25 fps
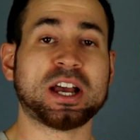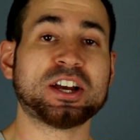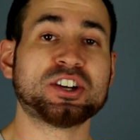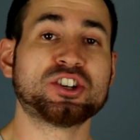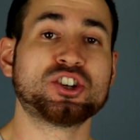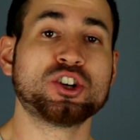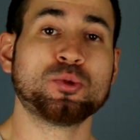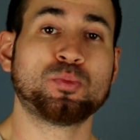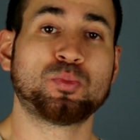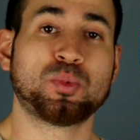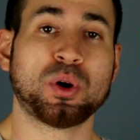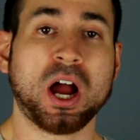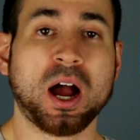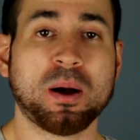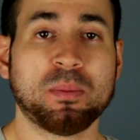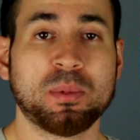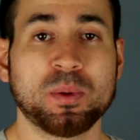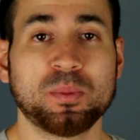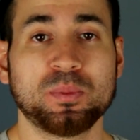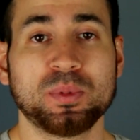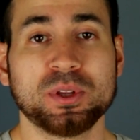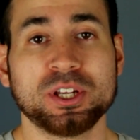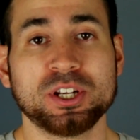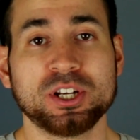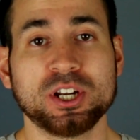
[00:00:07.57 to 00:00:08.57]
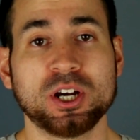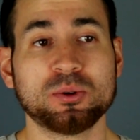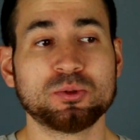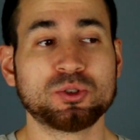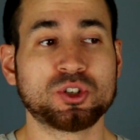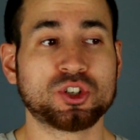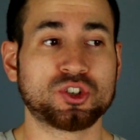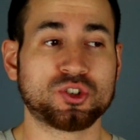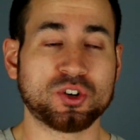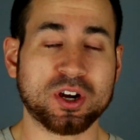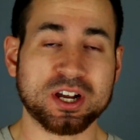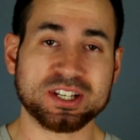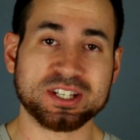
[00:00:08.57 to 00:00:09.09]
as you probably know,
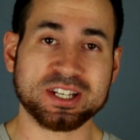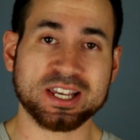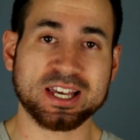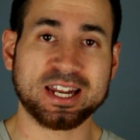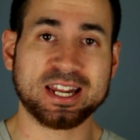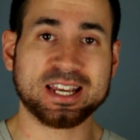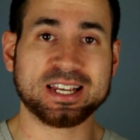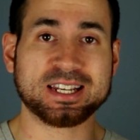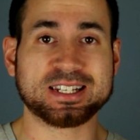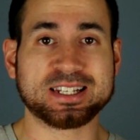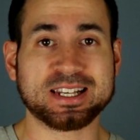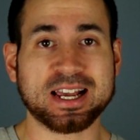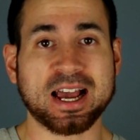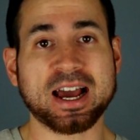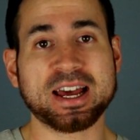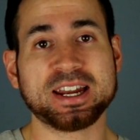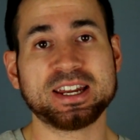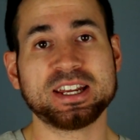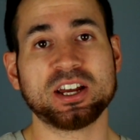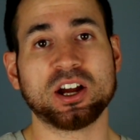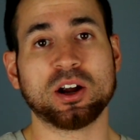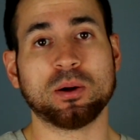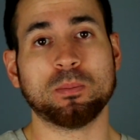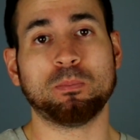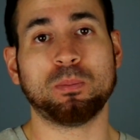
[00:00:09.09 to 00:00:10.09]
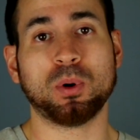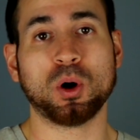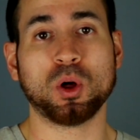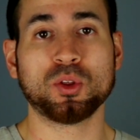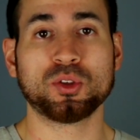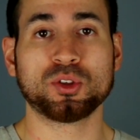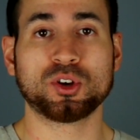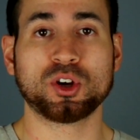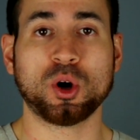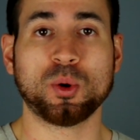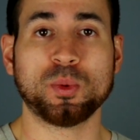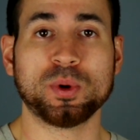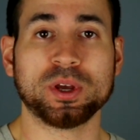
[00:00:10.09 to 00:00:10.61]
stress and anxiety are
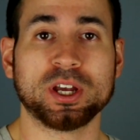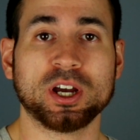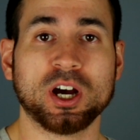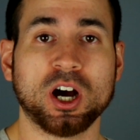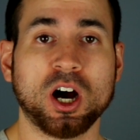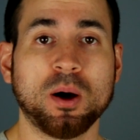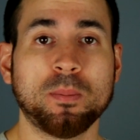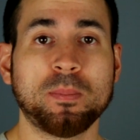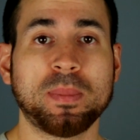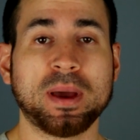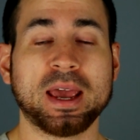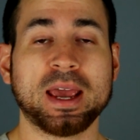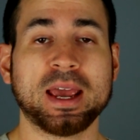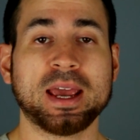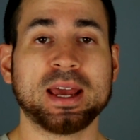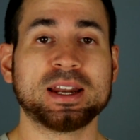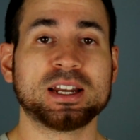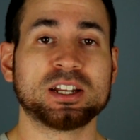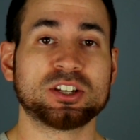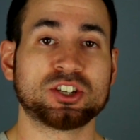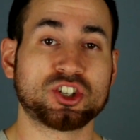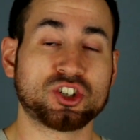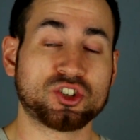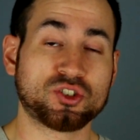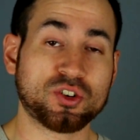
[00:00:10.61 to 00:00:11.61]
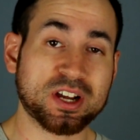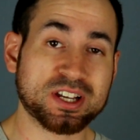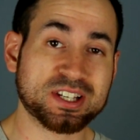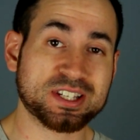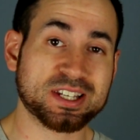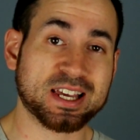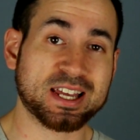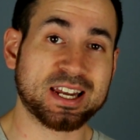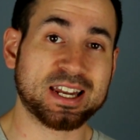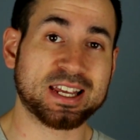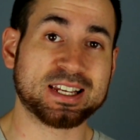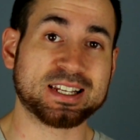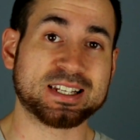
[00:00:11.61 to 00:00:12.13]
both going up, and
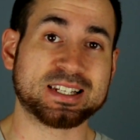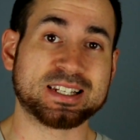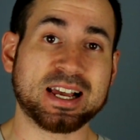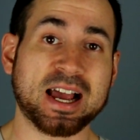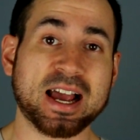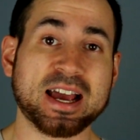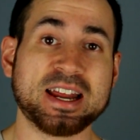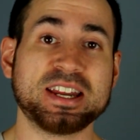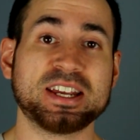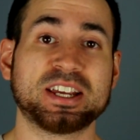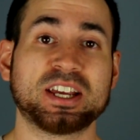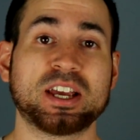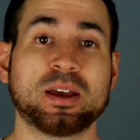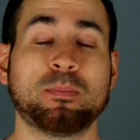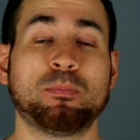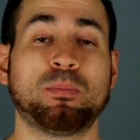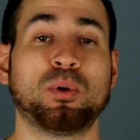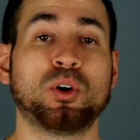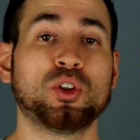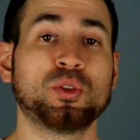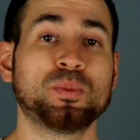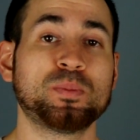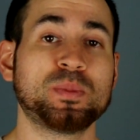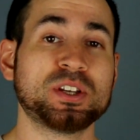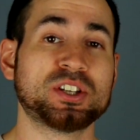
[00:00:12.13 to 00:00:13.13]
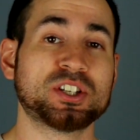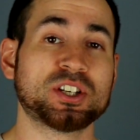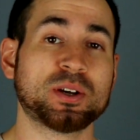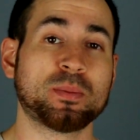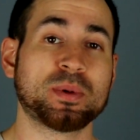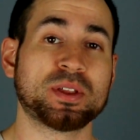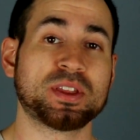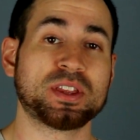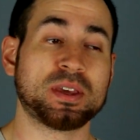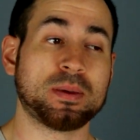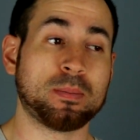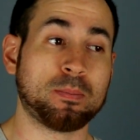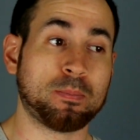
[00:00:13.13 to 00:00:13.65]
stress and anxiety can both be some
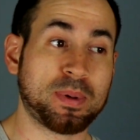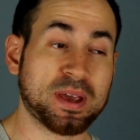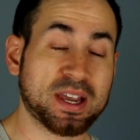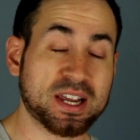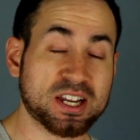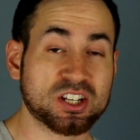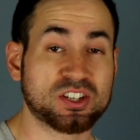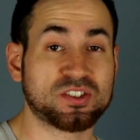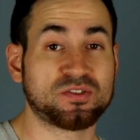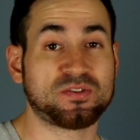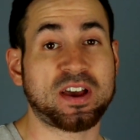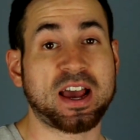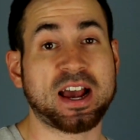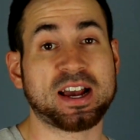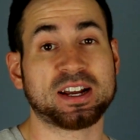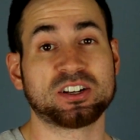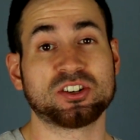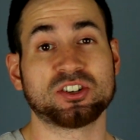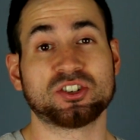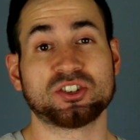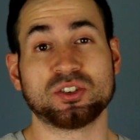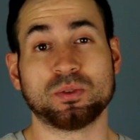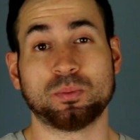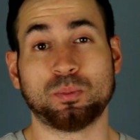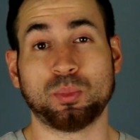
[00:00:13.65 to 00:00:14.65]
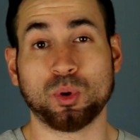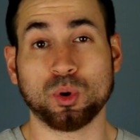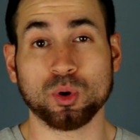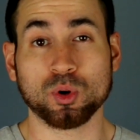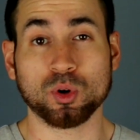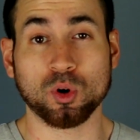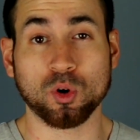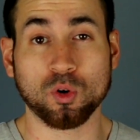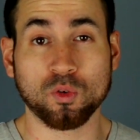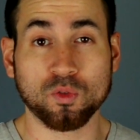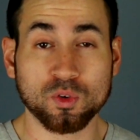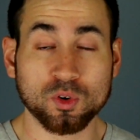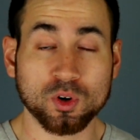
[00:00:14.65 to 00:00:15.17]
of the biggest factors to
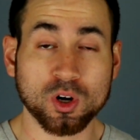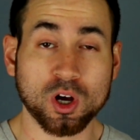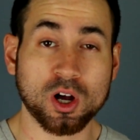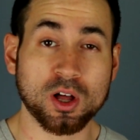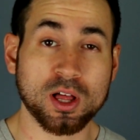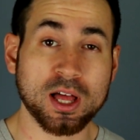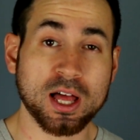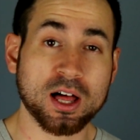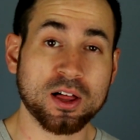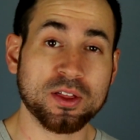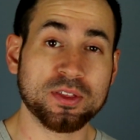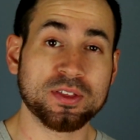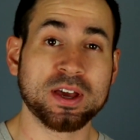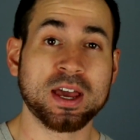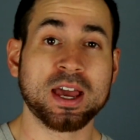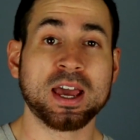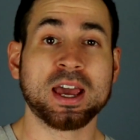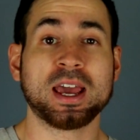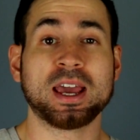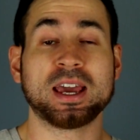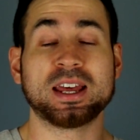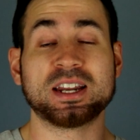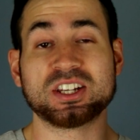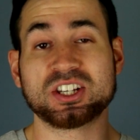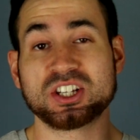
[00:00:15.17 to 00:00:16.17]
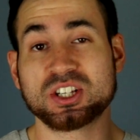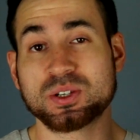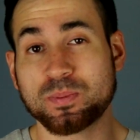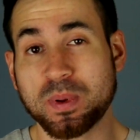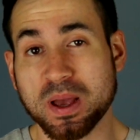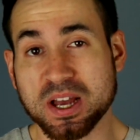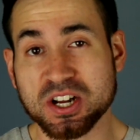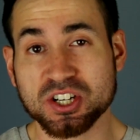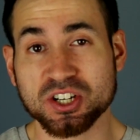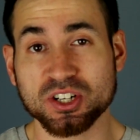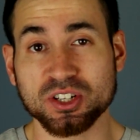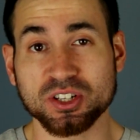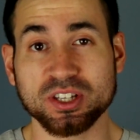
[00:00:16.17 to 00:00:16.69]
poor overall health and
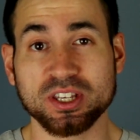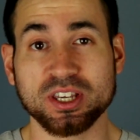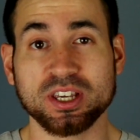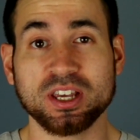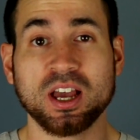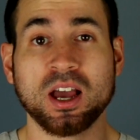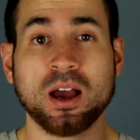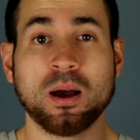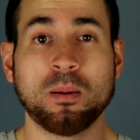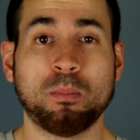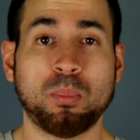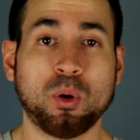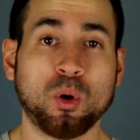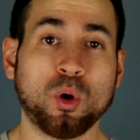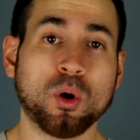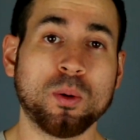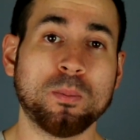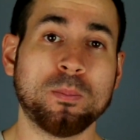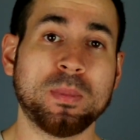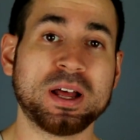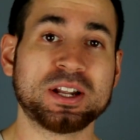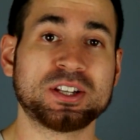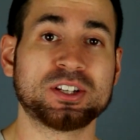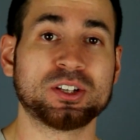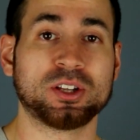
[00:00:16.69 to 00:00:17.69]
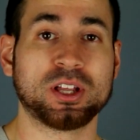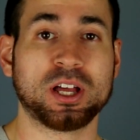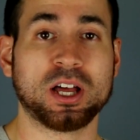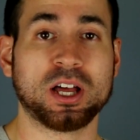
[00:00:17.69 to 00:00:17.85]
especially poor mental